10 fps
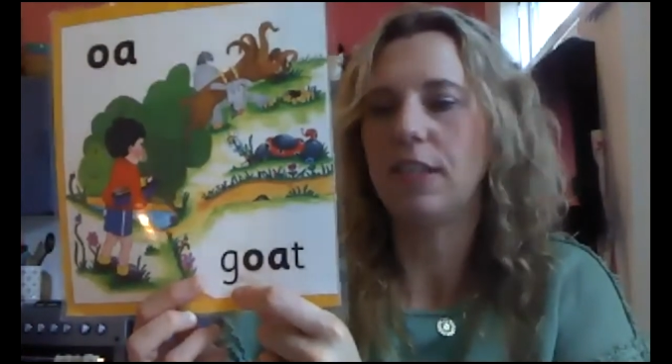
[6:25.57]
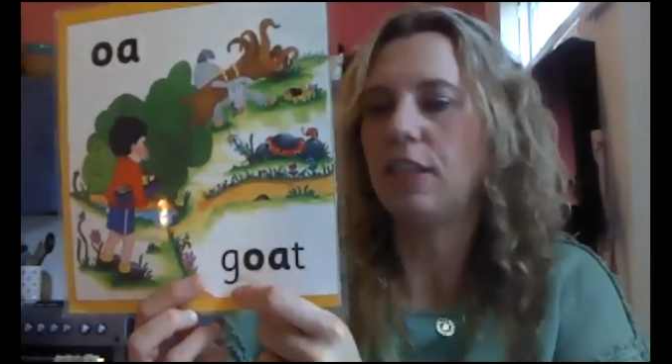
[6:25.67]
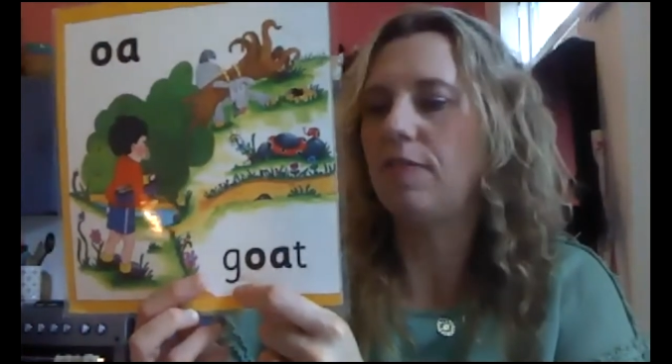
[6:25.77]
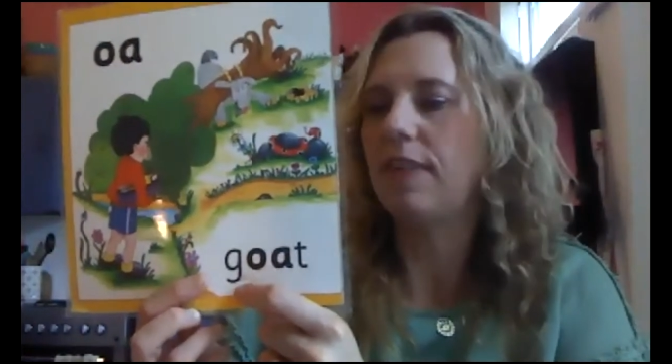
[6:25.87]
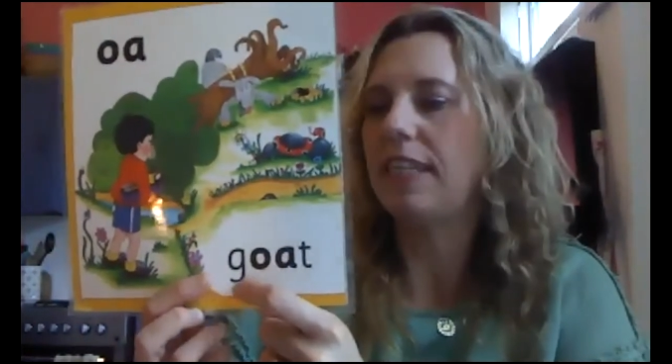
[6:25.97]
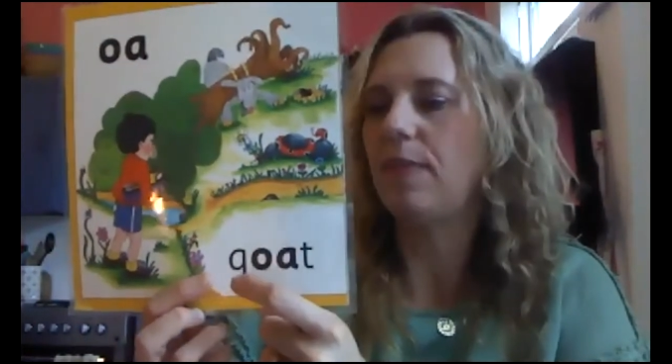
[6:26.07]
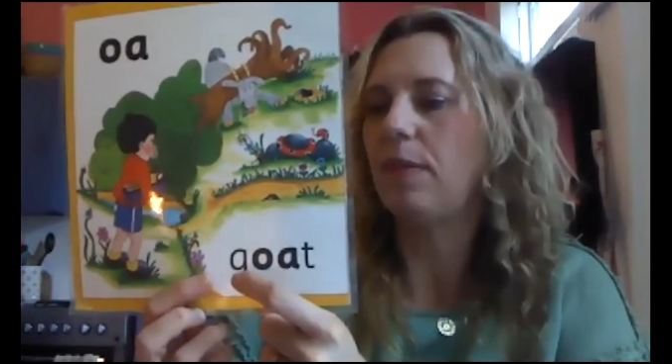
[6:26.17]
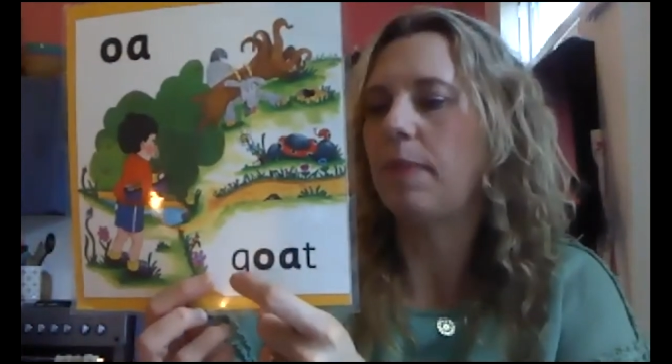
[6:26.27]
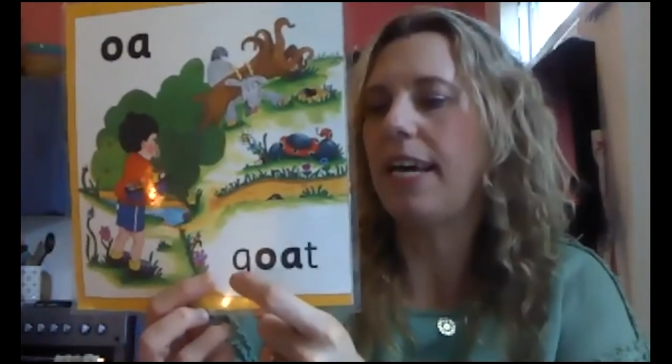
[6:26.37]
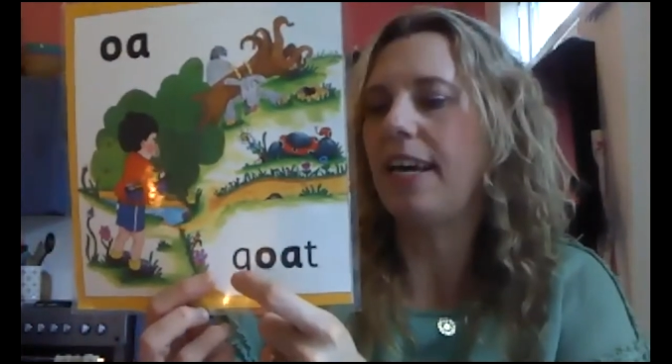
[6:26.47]
Can you read it with
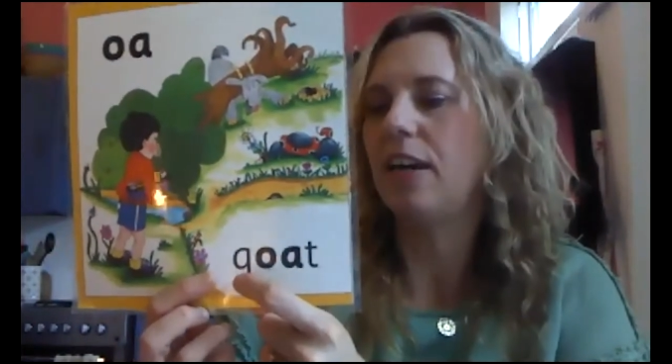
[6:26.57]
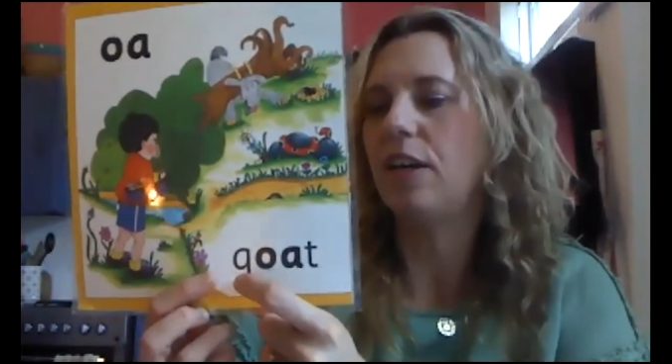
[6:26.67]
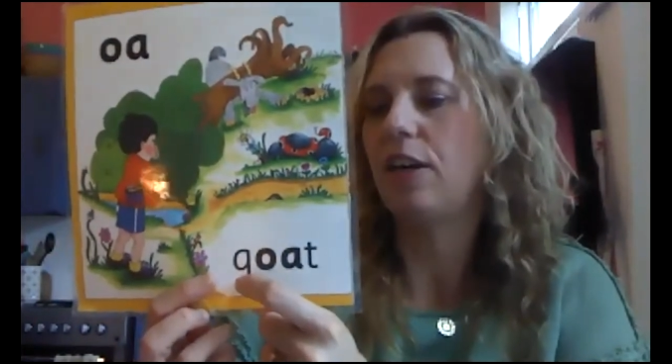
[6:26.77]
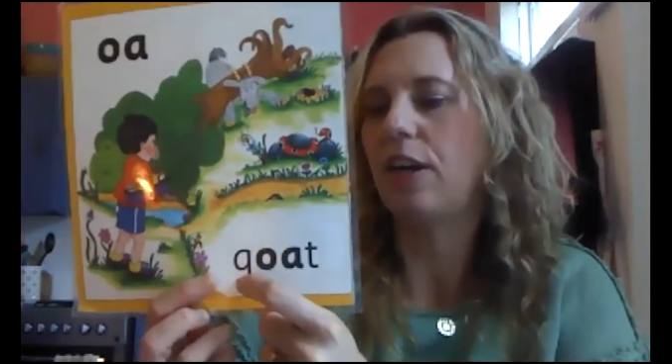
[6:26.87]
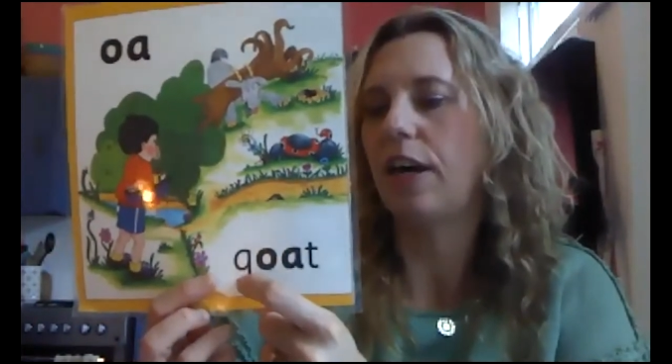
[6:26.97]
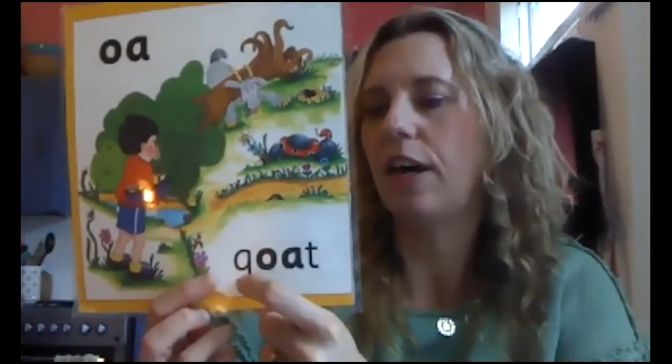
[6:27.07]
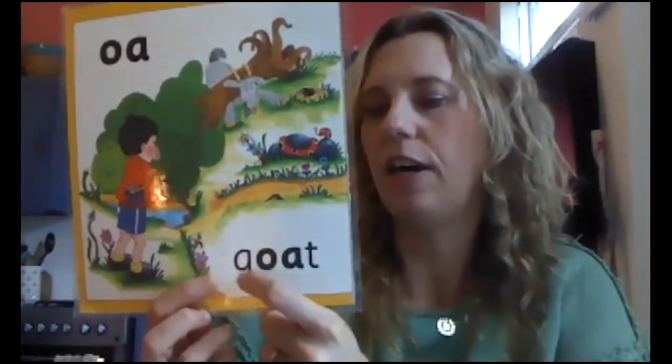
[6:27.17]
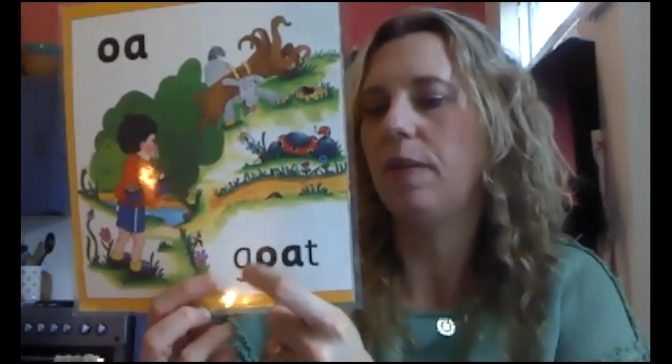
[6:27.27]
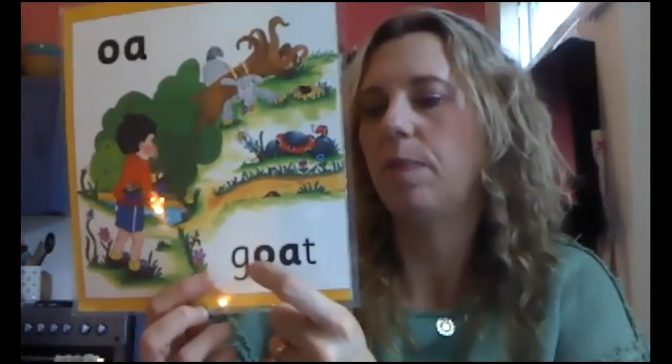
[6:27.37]
me? Go.